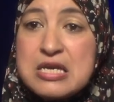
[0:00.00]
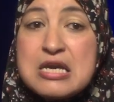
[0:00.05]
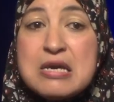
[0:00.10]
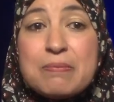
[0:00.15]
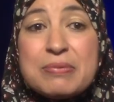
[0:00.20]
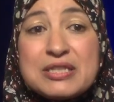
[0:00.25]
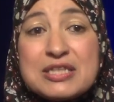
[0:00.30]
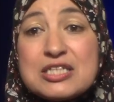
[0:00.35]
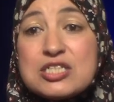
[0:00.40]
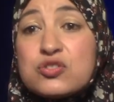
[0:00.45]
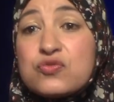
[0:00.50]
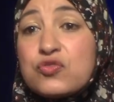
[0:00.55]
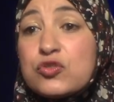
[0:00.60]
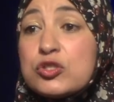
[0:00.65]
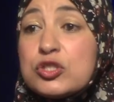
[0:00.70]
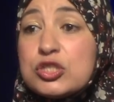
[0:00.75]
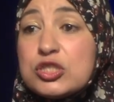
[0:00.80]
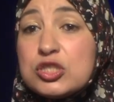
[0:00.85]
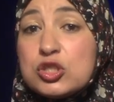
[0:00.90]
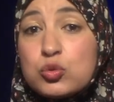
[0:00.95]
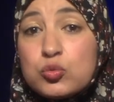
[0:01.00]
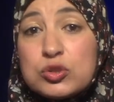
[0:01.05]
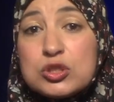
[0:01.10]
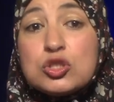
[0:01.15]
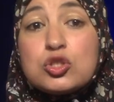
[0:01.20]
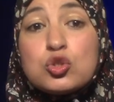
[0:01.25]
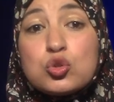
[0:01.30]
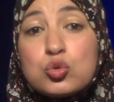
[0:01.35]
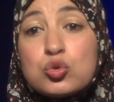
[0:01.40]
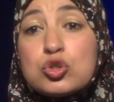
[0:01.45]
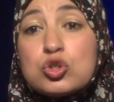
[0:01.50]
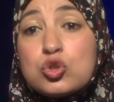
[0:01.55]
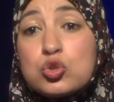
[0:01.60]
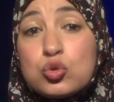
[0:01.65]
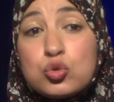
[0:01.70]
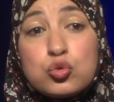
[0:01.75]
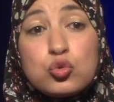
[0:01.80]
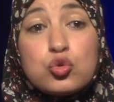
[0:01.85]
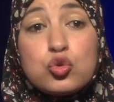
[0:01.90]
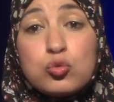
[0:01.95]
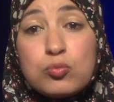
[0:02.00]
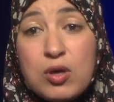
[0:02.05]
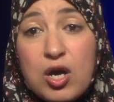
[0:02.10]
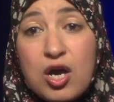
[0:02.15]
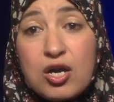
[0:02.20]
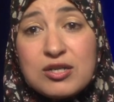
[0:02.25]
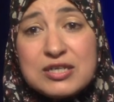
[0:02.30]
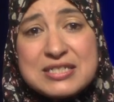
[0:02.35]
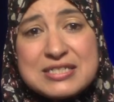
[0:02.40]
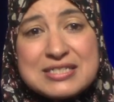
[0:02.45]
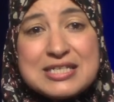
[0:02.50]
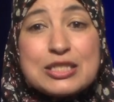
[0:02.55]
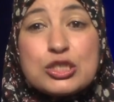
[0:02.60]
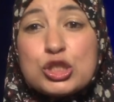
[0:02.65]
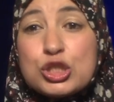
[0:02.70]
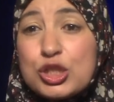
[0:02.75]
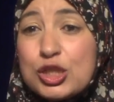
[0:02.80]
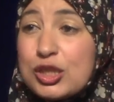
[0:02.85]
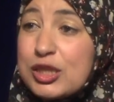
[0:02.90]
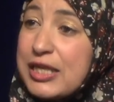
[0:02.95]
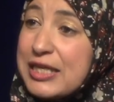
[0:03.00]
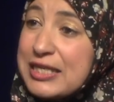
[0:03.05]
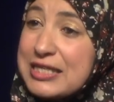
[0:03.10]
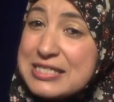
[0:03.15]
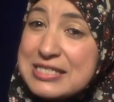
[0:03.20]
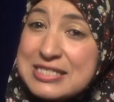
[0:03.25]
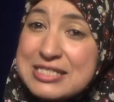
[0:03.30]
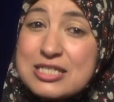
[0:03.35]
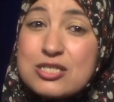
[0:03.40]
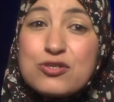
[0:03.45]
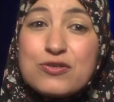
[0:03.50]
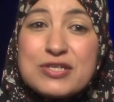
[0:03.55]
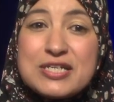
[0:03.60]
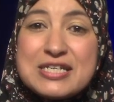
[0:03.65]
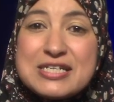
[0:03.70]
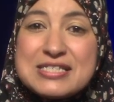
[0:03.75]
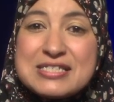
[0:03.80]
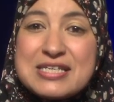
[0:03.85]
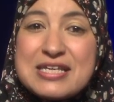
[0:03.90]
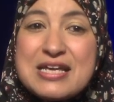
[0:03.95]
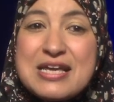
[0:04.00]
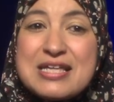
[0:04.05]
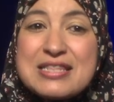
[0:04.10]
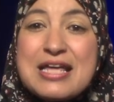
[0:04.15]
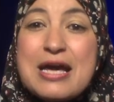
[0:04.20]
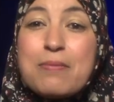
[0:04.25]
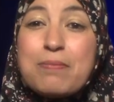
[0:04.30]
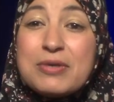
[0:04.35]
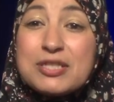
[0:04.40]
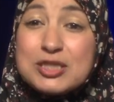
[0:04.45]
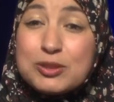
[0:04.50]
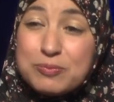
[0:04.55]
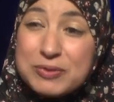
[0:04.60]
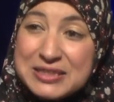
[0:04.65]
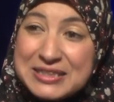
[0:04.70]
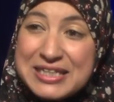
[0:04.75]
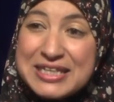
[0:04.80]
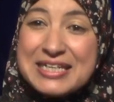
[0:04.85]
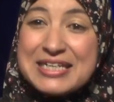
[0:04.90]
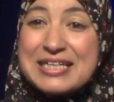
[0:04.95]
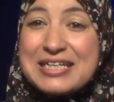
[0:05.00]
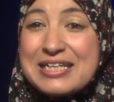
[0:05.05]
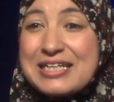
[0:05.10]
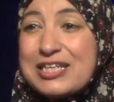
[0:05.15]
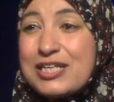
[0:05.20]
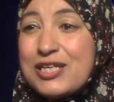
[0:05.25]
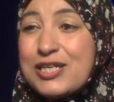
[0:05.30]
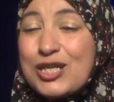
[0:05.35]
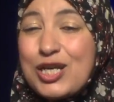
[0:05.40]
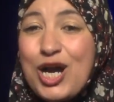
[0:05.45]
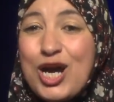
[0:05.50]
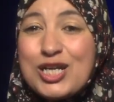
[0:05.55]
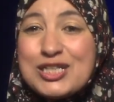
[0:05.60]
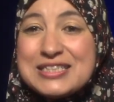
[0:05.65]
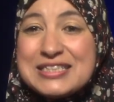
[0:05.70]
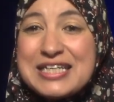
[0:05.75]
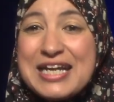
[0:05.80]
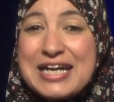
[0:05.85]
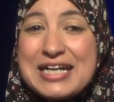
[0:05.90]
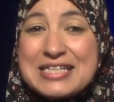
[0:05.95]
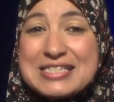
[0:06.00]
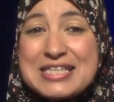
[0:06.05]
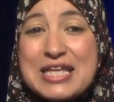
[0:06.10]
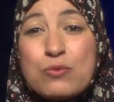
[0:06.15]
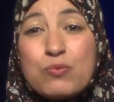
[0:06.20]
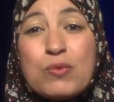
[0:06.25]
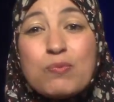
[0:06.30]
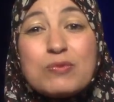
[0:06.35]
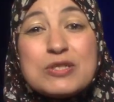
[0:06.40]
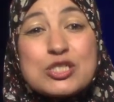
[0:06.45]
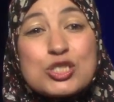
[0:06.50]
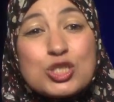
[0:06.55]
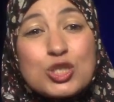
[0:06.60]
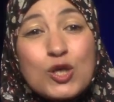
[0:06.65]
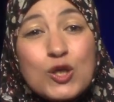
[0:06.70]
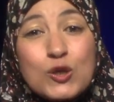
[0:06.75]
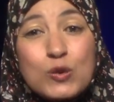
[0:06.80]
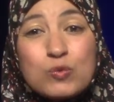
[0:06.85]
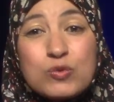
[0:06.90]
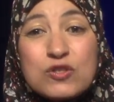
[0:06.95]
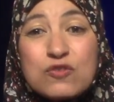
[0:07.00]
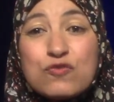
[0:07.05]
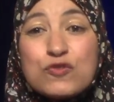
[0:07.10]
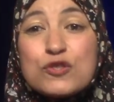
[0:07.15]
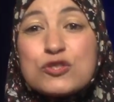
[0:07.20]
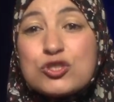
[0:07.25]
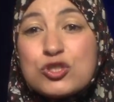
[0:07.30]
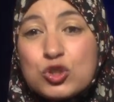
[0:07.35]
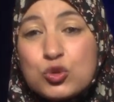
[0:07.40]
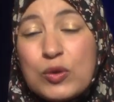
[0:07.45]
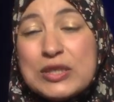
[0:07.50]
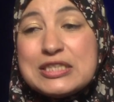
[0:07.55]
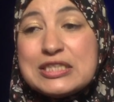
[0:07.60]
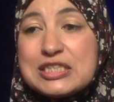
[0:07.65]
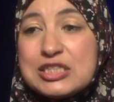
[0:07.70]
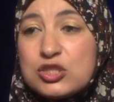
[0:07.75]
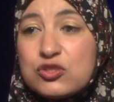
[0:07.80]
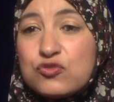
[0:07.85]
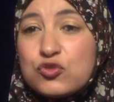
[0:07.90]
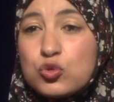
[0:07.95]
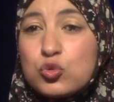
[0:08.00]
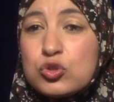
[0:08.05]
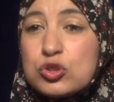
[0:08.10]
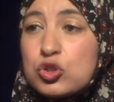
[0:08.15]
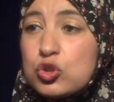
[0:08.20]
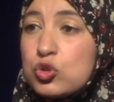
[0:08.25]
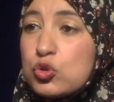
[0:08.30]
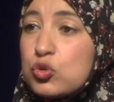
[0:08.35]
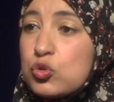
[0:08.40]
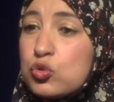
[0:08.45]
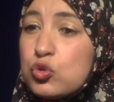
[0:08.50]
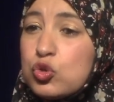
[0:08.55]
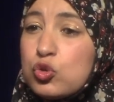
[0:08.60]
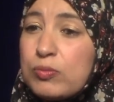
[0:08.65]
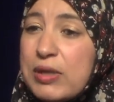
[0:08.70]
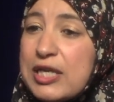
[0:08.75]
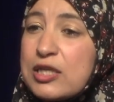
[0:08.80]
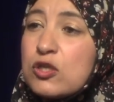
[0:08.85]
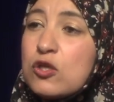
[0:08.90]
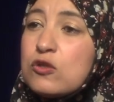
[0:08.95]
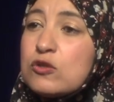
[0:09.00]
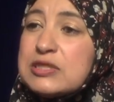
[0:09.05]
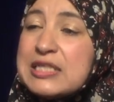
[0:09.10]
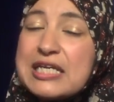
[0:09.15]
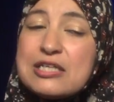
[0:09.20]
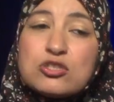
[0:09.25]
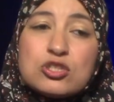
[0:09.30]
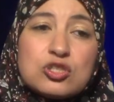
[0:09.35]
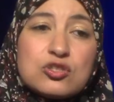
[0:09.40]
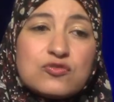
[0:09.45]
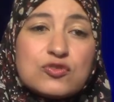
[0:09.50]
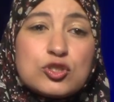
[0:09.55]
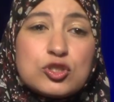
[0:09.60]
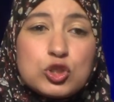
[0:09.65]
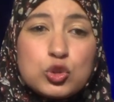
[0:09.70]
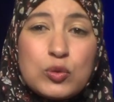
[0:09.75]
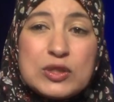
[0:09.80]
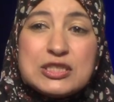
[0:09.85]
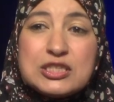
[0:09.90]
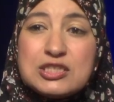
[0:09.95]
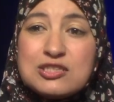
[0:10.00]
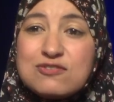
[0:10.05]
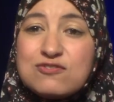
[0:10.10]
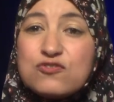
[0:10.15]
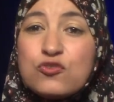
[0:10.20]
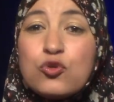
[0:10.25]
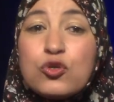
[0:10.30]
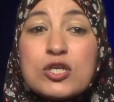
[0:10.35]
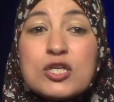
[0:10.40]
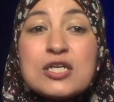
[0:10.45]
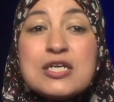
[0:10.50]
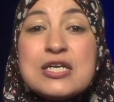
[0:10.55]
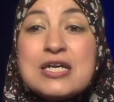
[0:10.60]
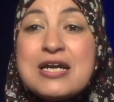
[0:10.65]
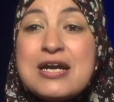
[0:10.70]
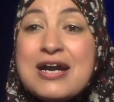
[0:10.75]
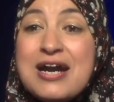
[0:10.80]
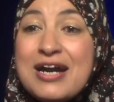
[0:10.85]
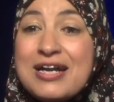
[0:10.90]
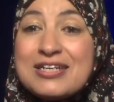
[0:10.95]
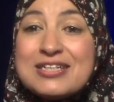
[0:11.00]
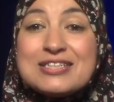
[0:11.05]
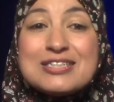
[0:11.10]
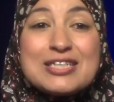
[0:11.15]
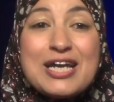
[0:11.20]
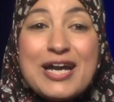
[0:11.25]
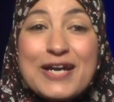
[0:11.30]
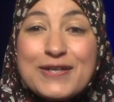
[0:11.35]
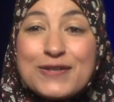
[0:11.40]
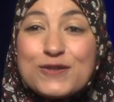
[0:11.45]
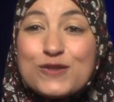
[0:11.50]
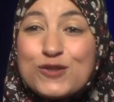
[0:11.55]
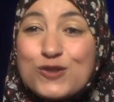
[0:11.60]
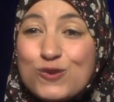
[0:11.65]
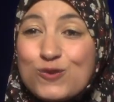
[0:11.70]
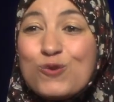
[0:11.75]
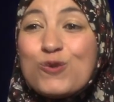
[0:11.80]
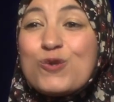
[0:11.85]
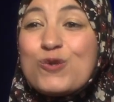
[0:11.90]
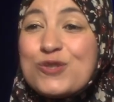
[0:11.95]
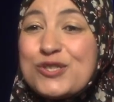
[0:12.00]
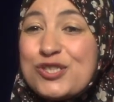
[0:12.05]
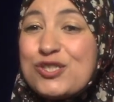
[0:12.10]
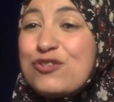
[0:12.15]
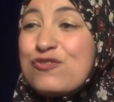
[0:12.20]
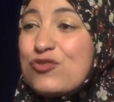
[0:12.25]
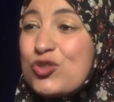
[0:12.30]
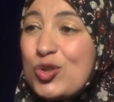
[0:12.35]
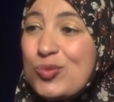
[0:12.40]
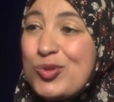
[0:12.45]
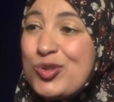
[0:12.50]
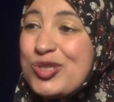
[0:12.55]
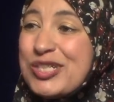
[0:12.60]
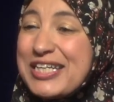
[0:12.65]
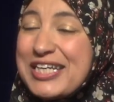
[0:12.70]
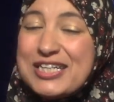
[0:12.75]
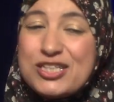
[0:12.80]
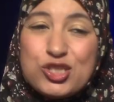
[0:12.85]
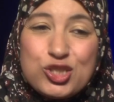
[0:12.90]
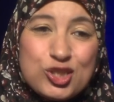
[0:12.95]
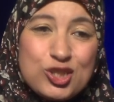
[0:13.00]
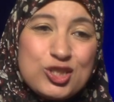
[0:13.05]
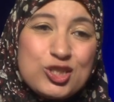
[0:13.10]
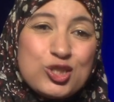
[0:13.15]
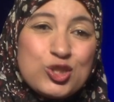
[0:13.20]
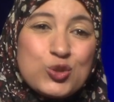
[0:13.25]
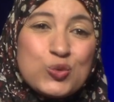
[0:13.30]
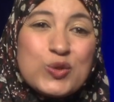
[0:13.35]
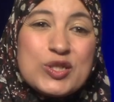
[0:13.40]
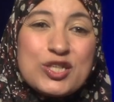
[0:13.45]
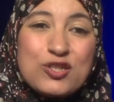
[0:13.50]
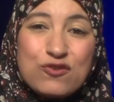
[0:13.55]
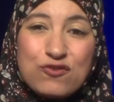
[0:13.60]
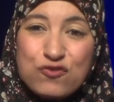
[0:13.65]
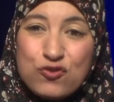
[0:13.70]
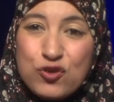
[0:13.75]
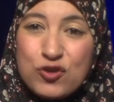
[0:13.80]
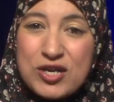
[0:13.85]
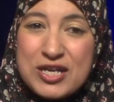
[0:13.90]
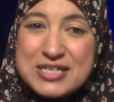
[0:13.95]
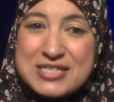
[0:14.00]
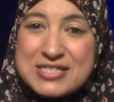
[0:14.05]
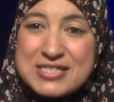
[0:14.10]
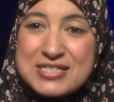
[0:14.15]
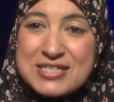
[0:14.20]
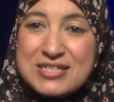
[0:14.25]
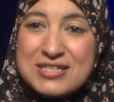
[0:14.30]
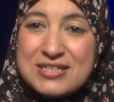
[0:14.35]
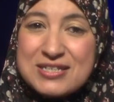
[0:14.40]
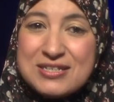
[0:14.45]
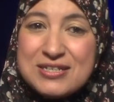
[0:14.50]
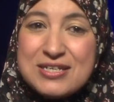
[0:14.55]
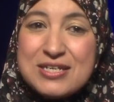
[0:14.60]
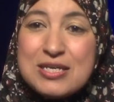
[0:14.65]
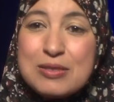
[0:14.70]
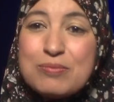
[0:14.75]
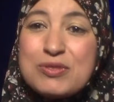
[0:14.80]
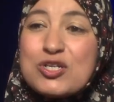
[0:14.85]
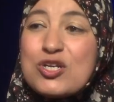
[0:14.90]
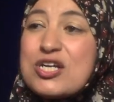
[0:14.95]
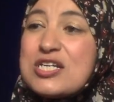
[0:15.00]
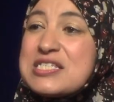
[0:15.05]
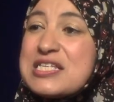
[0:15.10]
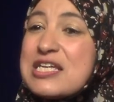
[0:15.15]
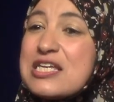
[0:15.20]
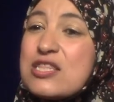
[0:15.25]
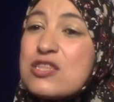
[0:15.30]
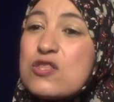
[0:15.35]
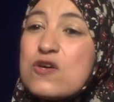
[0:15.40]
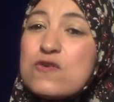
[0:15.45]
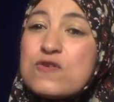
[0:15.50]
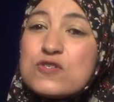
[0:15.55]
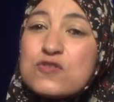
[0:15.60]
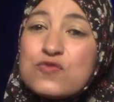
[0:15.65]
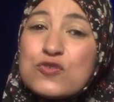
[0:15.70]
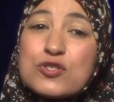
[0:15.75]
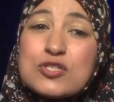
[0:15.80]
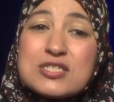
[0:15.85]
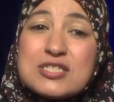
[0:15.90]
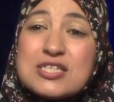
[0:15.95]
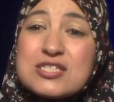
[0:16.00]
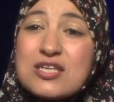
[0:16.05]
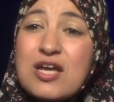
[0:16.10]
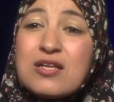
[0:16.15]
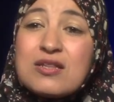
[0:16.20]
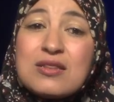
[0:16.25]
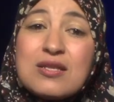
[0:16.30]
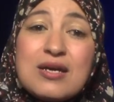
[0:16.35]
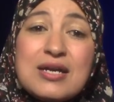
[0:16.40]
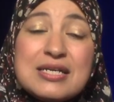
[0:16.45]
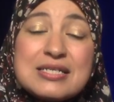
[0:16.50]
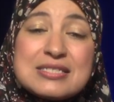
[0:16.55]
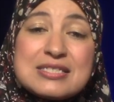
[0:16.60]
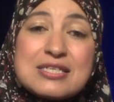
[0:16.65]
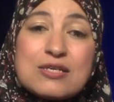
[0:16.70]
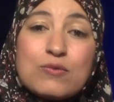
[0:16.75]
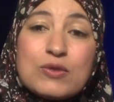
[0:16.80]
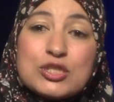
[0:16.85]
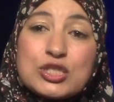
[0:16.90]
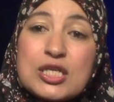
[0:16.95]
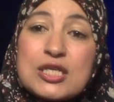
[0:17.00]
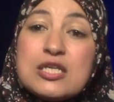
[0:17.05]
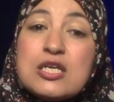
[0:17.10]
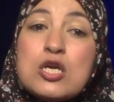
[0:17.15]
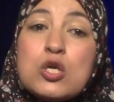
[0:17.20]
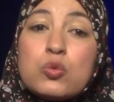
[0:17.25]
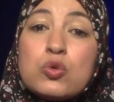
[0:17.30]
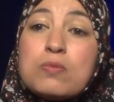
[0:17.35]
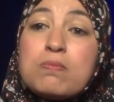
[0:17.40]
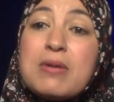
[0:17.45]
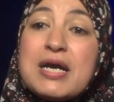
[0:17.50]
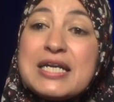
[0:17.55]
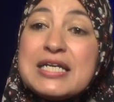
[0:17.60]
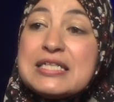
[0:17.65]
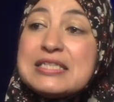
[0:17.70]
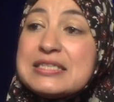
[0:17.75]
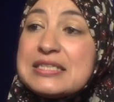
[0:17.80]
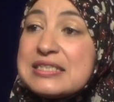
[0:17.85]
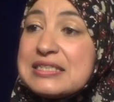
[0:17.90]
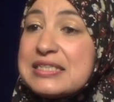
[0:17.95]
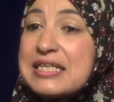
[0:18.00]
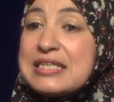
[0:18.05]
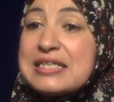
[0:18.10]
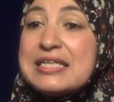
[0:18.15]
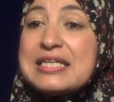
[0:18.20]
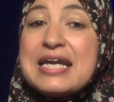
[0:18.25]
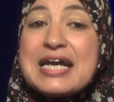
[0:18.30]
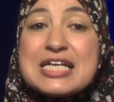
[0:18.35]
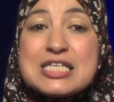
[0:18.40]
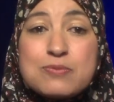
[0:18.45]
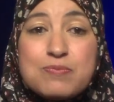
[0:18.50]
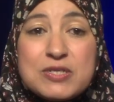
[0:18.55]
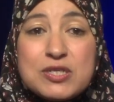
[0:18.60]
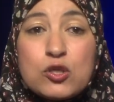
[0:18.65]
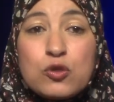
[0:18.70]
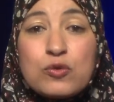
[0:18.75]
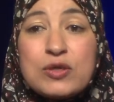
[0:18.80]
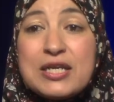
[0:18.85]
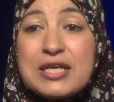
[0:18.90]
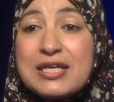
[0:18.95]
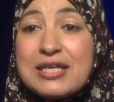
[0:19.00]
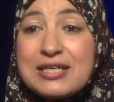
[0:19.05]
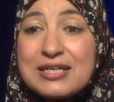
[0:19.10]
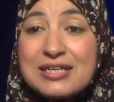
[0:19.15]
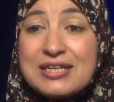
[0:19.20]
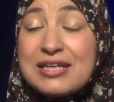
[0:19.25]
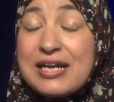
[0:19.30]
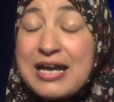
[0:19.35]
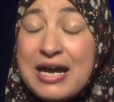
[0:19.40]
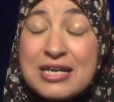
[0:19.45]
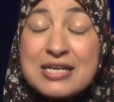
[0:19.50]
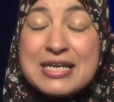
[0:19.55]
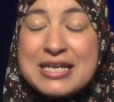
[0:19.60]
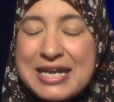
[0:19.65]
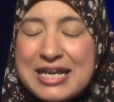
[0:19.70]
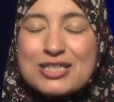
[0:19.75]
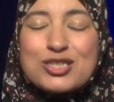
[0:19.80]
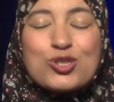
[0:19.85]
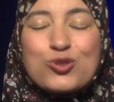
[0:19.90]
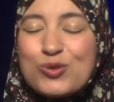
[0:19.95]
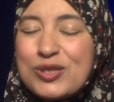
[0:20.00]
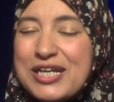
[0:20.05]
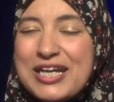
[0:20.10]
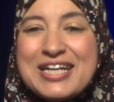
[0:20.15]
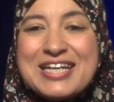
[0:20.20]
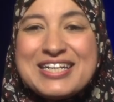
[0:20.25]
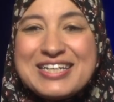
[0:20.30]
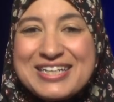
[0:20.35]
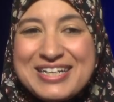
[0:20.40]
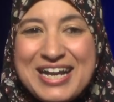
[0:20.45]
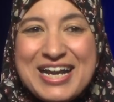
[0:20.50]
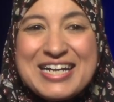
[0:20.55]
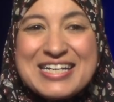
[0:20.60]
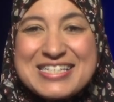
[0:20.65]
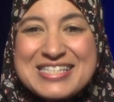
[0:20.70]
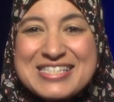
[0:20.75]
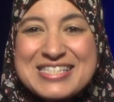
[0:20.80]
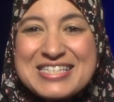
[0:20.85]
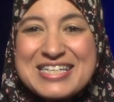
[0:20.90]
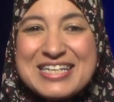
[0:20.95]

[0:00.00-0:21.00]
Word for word: But these verses within Surat al-Rum are essentially like a series that must be taken in context. And when we start with verse twenty of Surat al-Rum and go down to verse twenty-four, an entire story of communication is written for us. Because in those verses, Allah Azza wa Jal reminds us that He has been creating, He has created us